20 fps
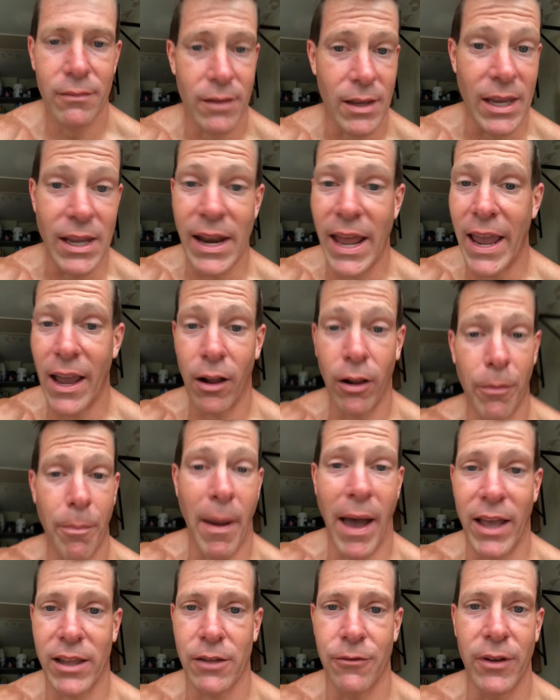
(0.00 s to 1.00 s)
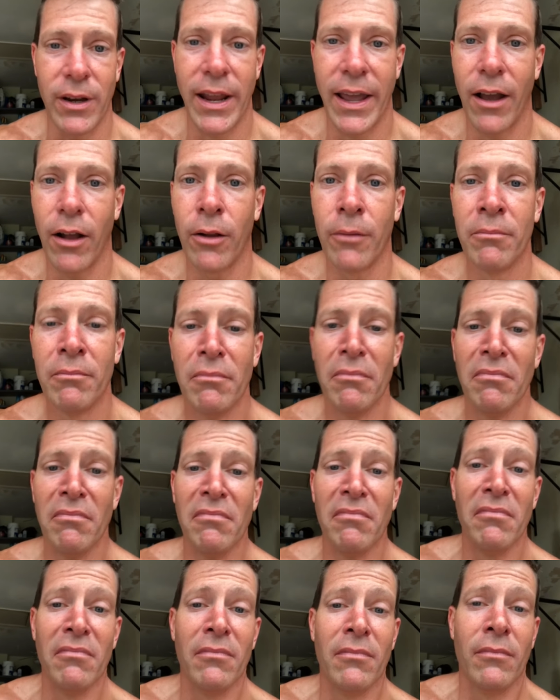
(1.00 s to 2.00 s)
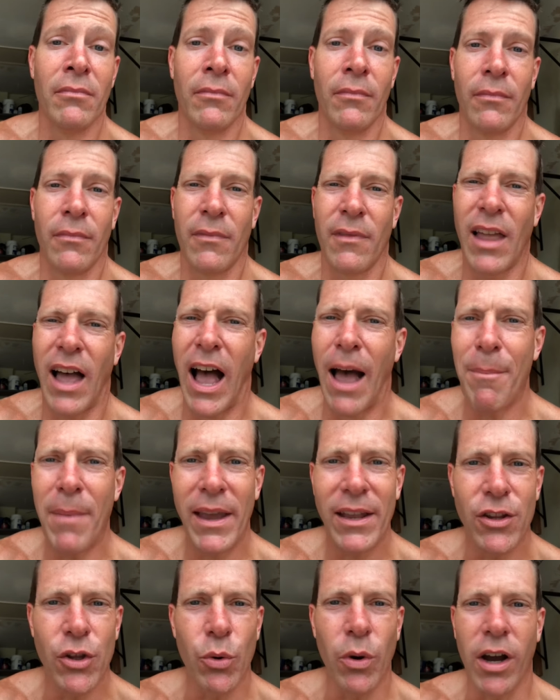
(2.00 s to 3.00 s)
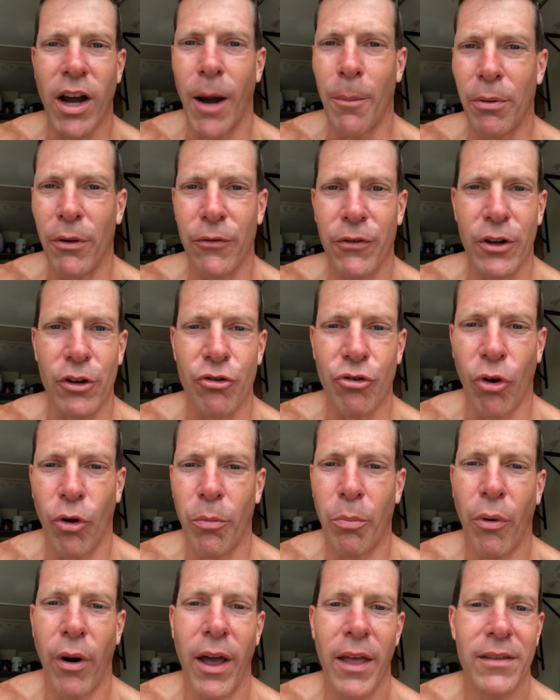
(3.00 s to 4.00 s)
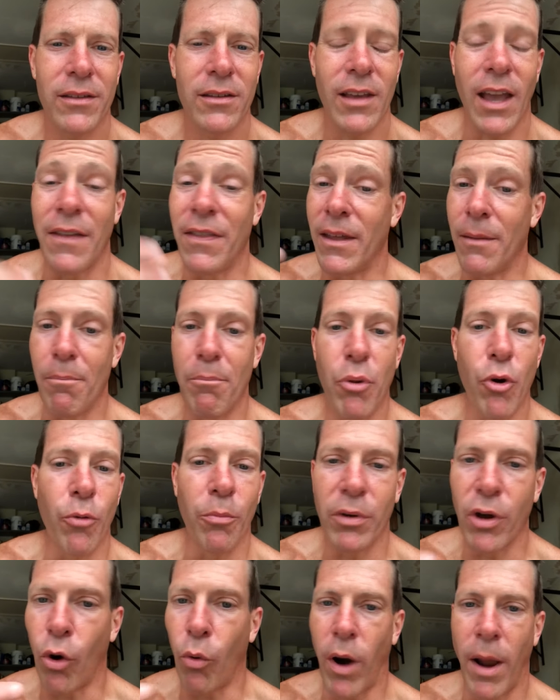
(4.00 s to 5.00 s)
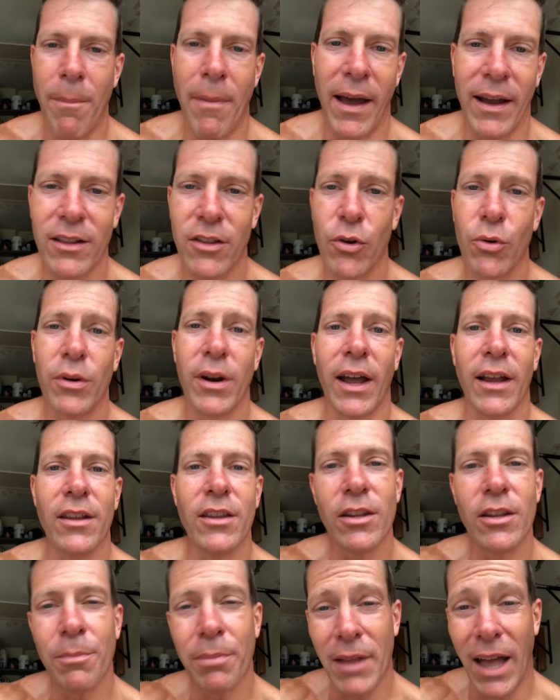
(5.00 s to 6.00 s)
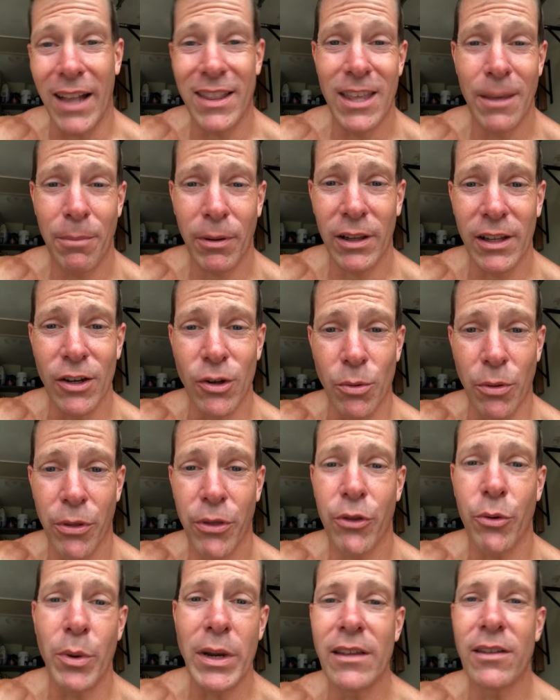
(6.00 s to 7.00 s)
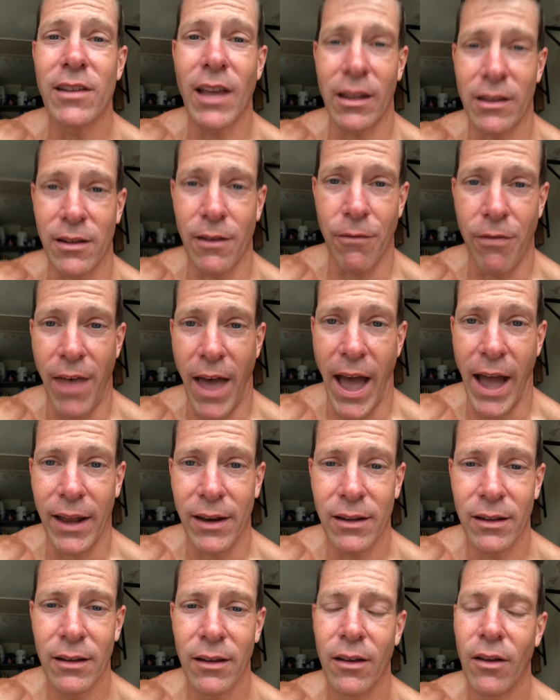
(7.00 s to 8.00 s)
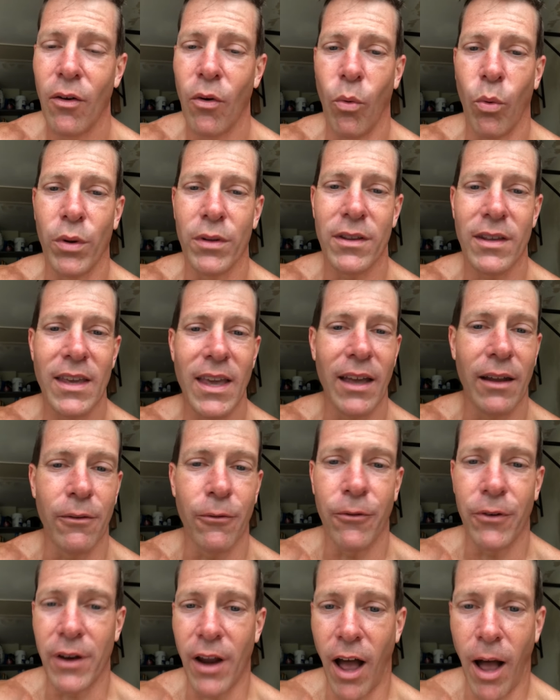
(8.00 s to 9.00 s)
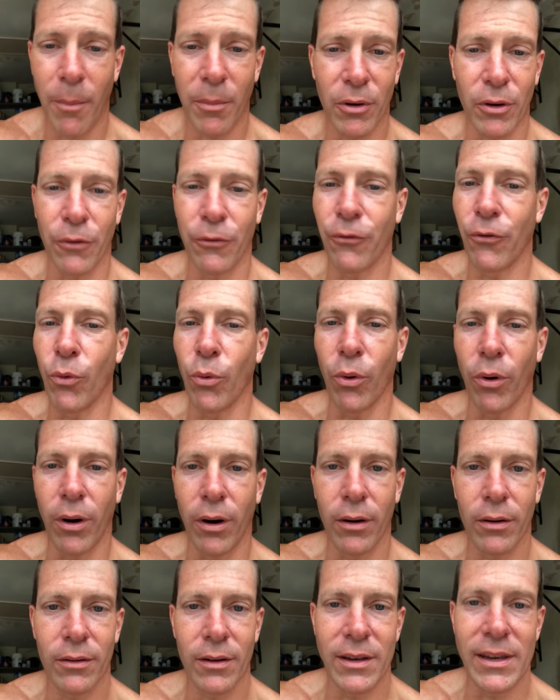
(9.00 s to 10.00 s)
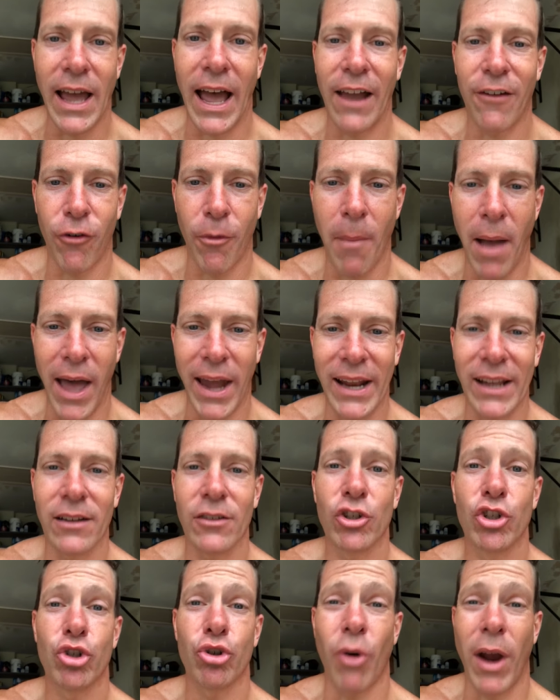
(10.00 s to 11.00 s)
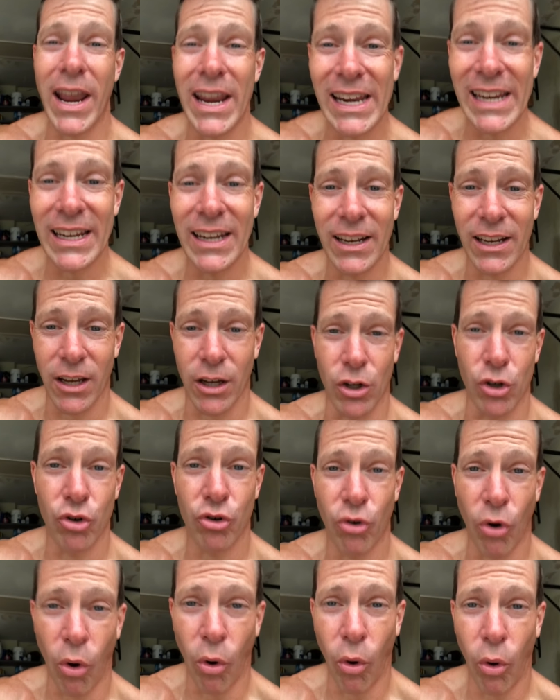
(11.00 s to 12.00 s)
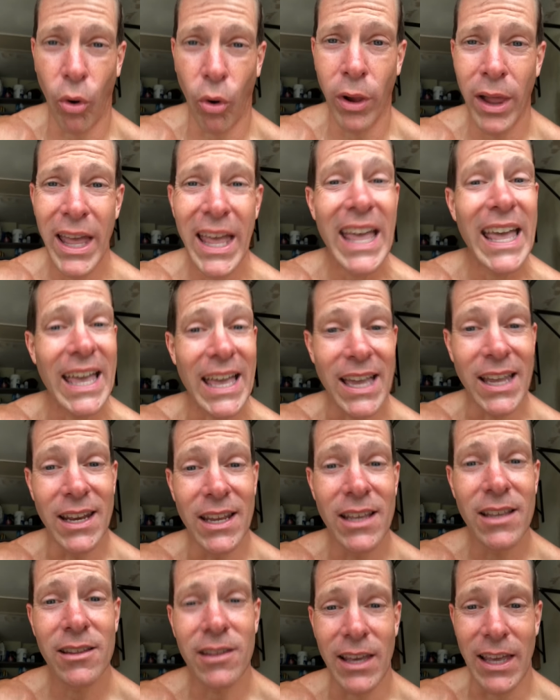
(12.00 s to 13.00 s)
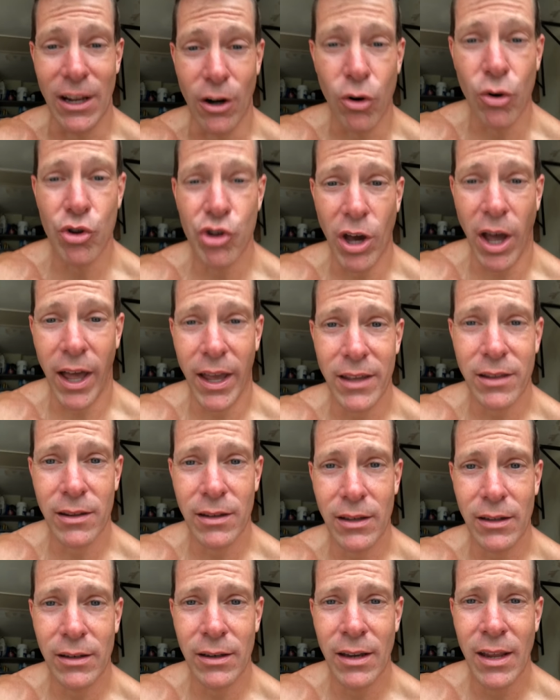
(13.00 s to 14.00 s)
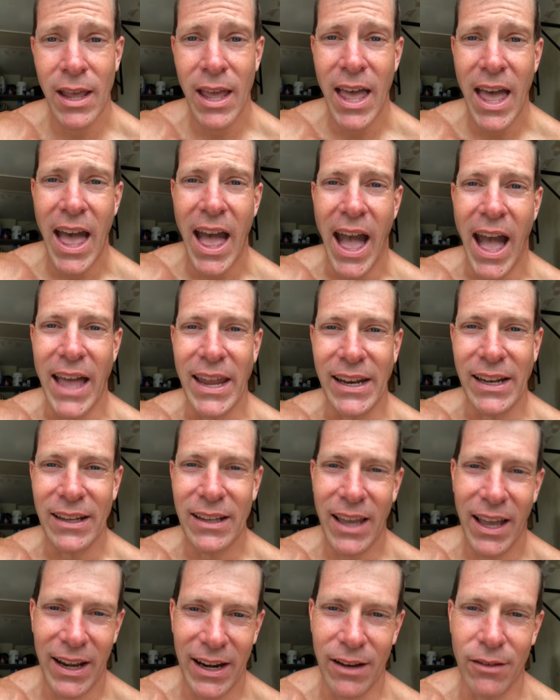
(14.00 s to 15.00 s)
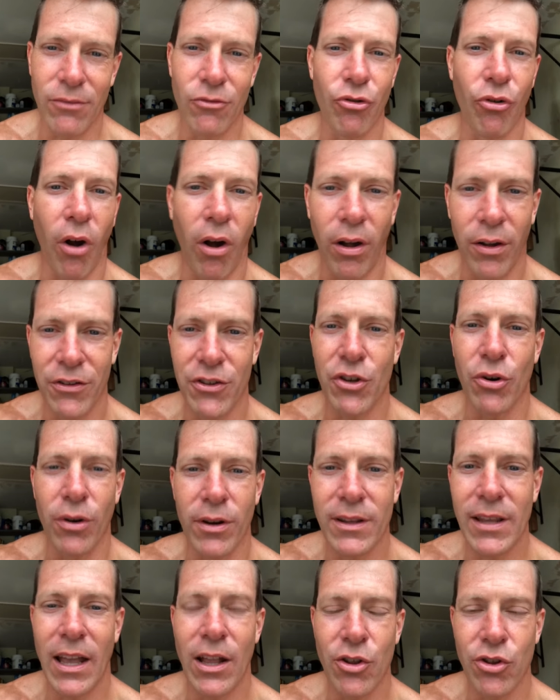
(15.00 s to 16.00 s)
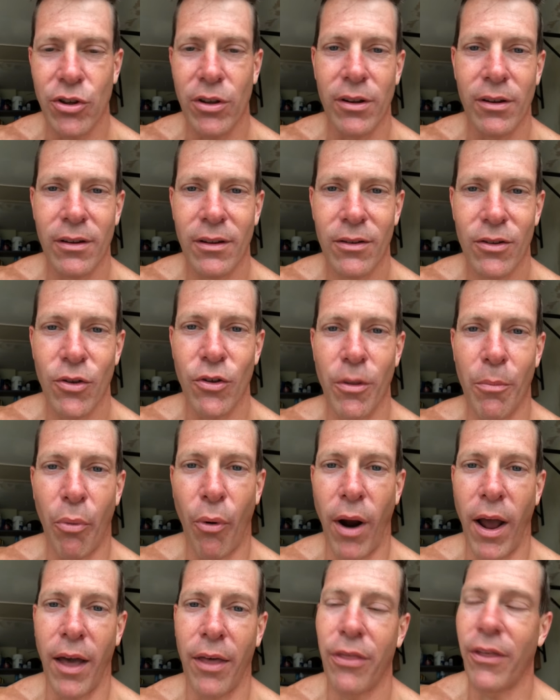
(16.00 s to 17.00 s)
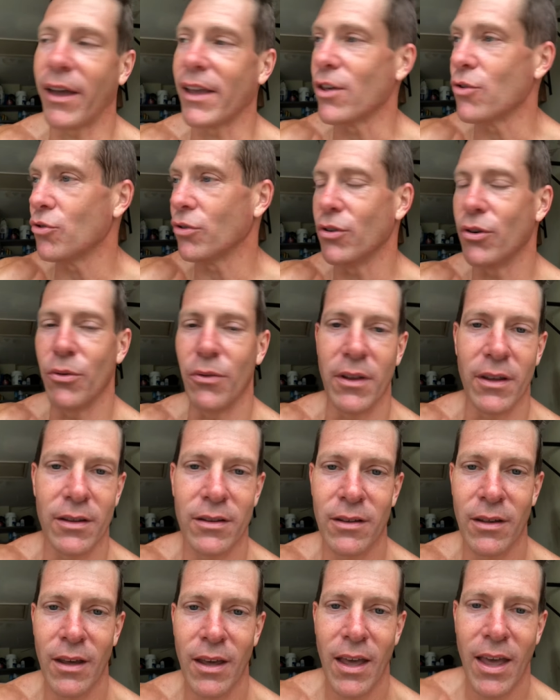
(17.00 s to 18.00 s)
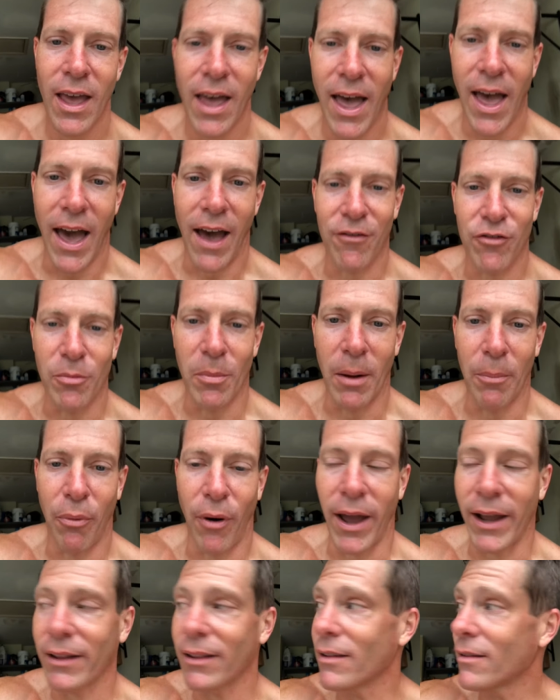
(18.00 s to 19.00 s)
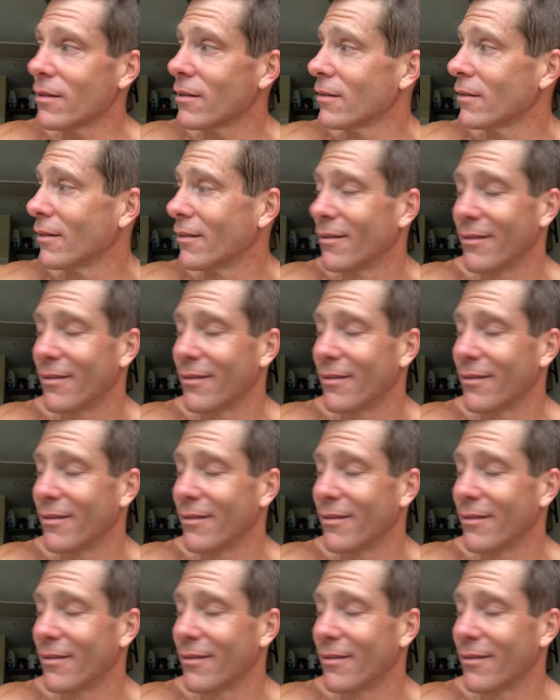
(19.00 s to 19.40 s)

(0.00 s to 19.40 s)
Inhale, passive inhale. I may do a couple of controlled breaths and then boom, go right back to it. I typically do 3 sets of that. Once again, phenomenal for diaphragmatic training and control. It is energizing and it kind of draws your attention to the breath. I usually do this after my practice.